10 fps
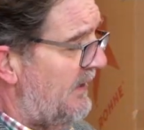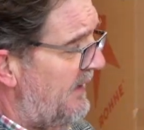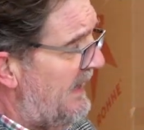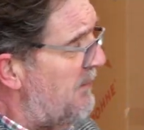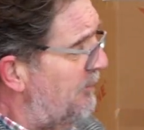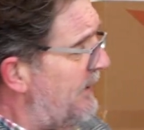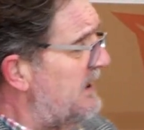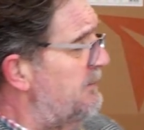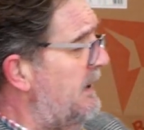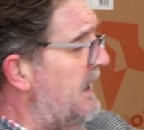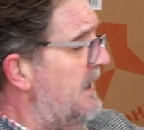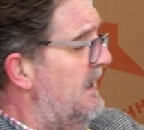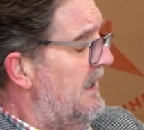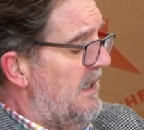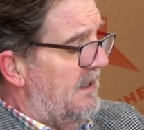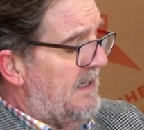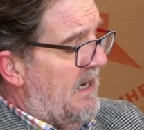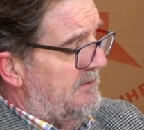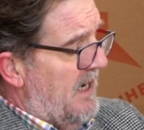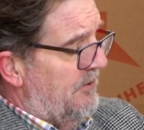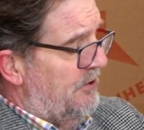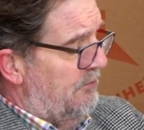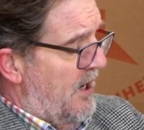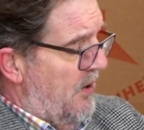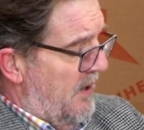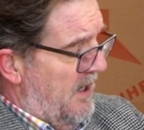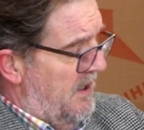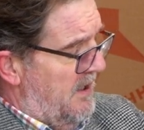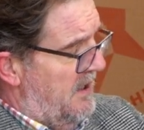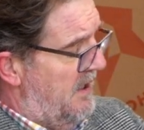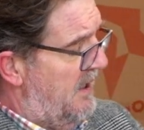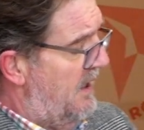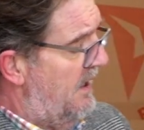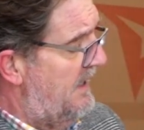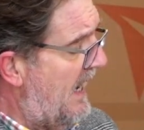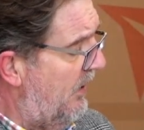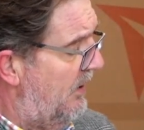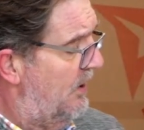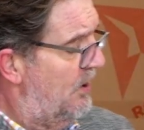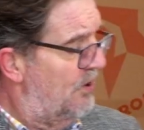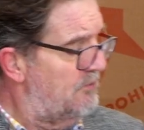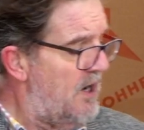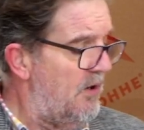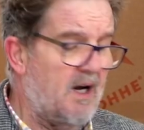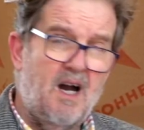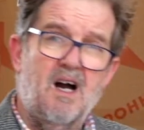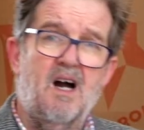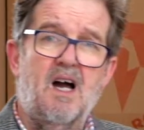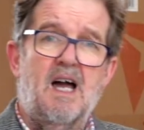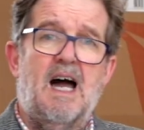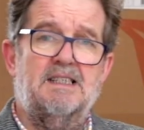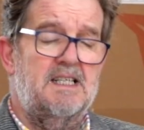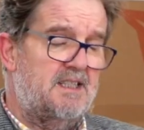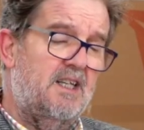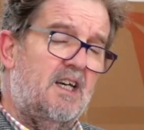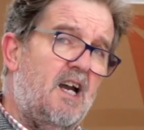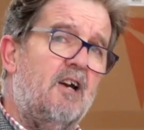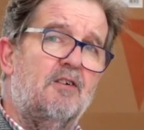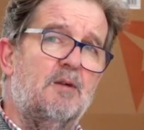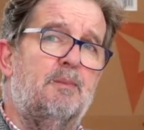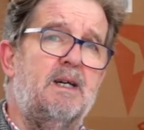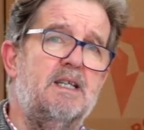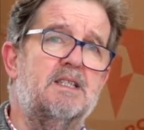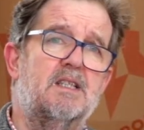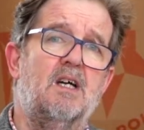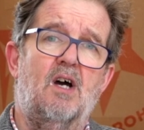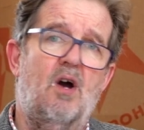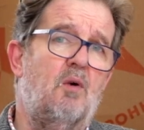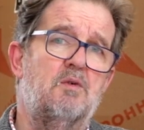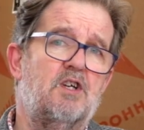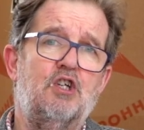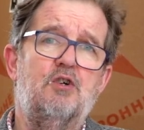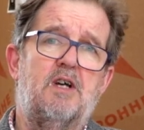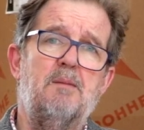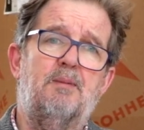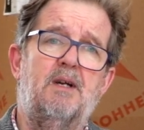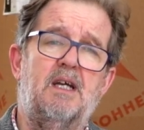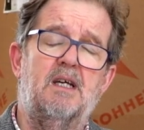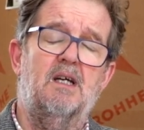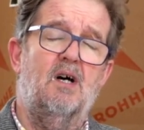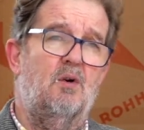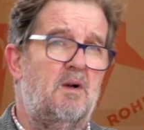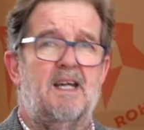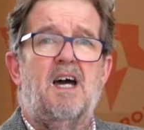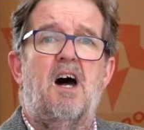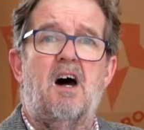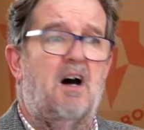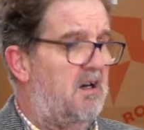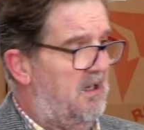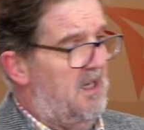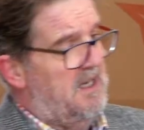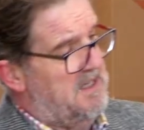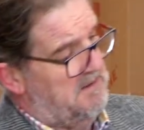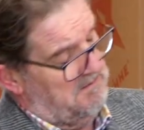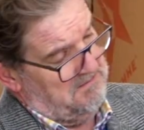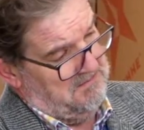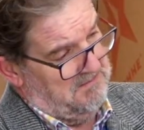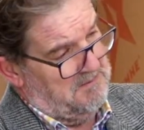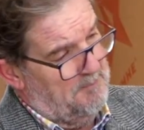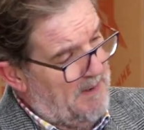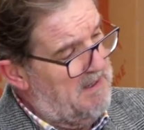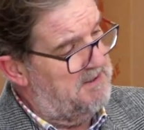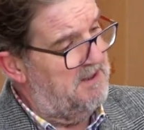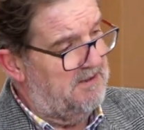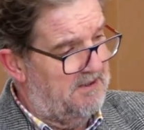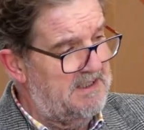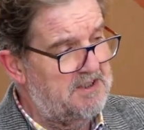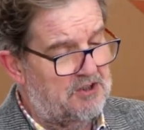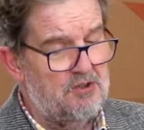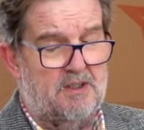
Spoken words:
That brings me now down to Rohhe. Now, Rohhe, as I said earlier in the piece, was a new company. Well, they are in comparison to these two